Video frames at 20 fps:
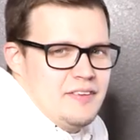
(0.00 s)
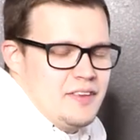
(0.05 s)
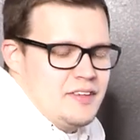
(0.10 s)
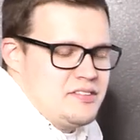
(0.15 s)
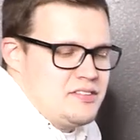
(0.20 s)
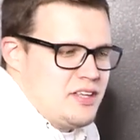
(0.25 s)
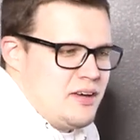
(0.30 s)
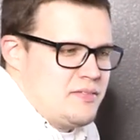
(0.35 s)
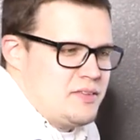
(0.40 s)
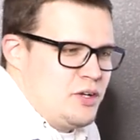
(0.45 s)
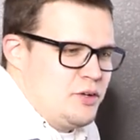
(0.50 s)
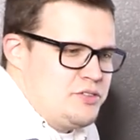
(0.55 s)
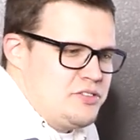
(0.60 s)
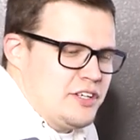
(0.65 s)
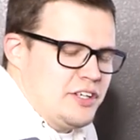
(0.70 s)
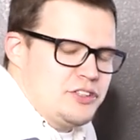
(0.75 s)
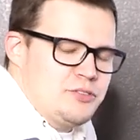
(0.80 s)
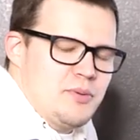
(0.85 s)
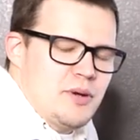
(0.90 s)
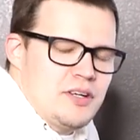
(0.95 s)
The
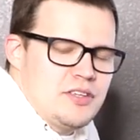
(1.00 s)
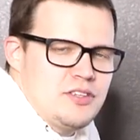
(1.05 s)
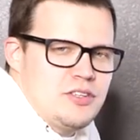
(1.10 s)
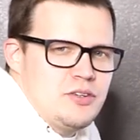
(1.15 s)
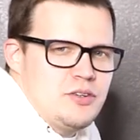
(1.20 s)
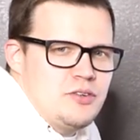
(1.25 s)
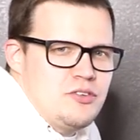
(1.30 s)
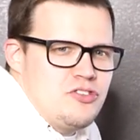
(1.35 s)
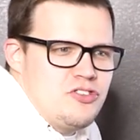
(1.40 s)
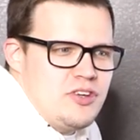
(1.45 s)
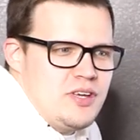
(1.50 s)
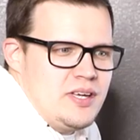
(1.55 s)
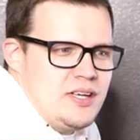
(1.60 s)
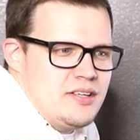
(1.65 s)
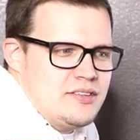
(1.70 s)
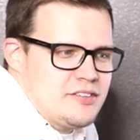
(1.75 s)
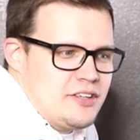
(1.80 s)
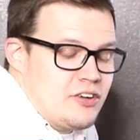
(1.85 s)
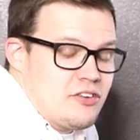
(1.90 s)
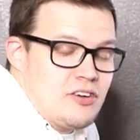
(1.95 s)
706 Mark
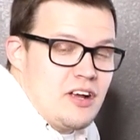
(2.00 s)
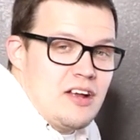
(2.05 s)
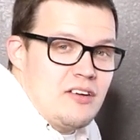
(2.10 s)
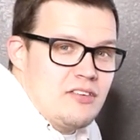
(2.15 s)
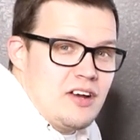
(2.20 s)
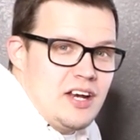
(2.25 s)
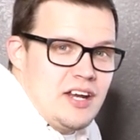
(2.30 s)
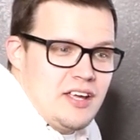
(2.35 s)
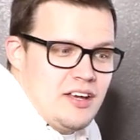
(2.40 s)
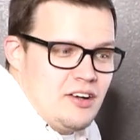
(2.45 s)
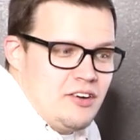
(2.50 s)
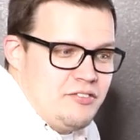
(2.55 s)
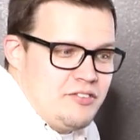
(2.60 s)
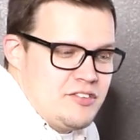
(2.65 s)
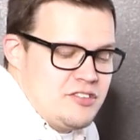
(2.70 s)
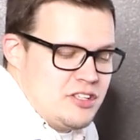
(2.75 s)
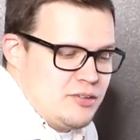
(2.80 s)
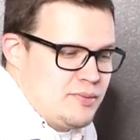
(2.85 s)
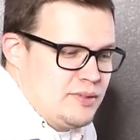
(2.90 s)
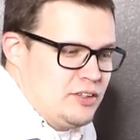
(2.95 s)
II-G is a great radio
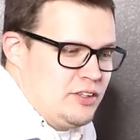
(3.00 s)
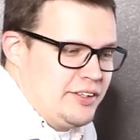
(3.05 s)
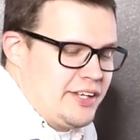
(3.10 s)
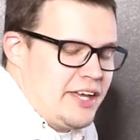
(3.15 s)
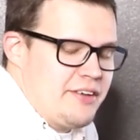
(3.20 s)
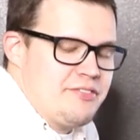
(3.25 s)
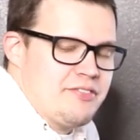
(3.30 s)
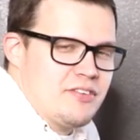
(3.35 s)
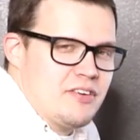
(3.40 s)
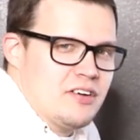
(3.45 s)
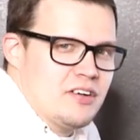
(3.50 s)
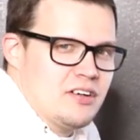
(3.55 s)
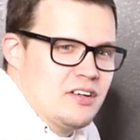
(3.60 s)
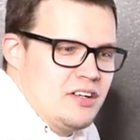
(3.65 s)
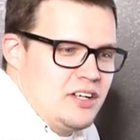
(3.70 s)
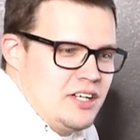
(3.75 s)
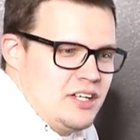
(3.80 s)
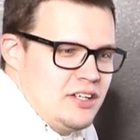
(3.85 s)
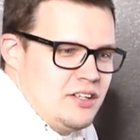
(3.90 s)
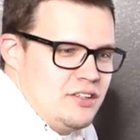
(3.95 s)
for someone looking for
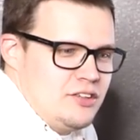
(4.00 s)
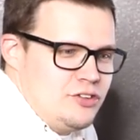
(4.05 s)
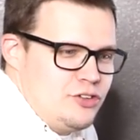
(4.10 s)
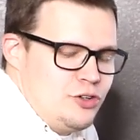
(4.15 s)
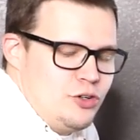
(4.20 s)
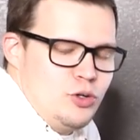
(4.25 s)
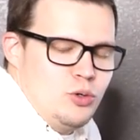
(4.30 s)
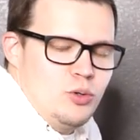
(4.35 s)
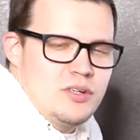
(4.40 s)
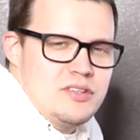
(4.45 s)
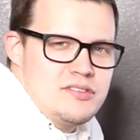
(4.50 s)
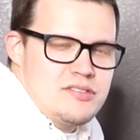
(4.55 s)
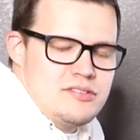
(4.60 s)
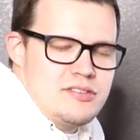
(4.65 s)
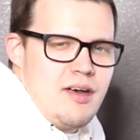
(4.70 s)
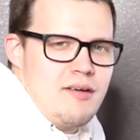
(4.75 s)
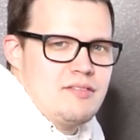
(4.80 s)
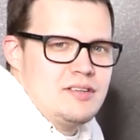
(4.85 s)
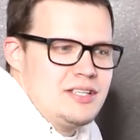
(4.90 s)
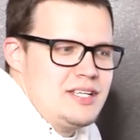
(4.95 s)
2 and
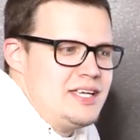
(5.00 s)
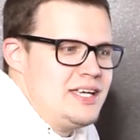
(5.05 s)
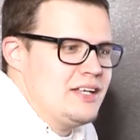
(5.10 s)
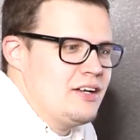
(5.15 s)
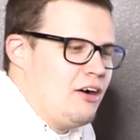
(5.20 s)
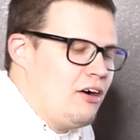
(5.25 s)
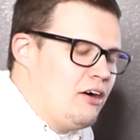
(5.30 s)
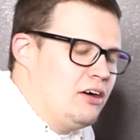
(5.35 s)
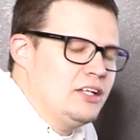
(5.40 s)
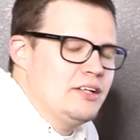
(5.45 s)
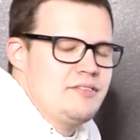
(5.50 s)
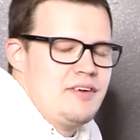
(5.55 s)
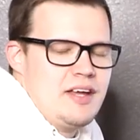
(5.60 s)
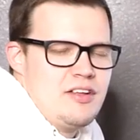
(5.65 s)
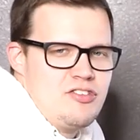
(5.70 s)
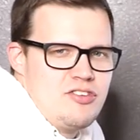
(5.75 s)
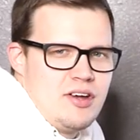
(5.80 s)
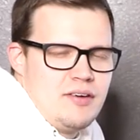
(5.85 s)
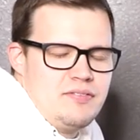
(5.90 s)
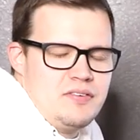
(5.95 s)
70 and all of
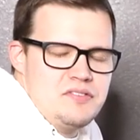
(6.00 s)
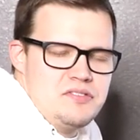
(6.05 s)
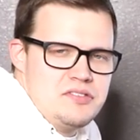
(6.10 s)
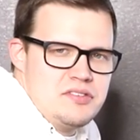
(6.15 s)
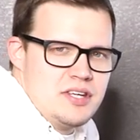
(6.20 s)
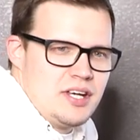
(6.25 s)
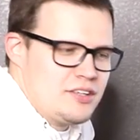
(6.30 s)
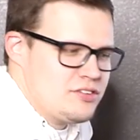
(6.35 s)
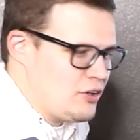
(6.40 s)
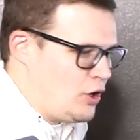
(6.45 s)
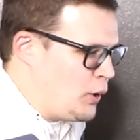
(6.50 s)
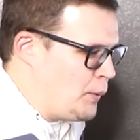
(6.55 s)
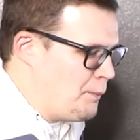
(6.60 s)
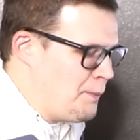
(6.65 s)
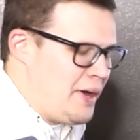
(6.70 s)
HF and 6 all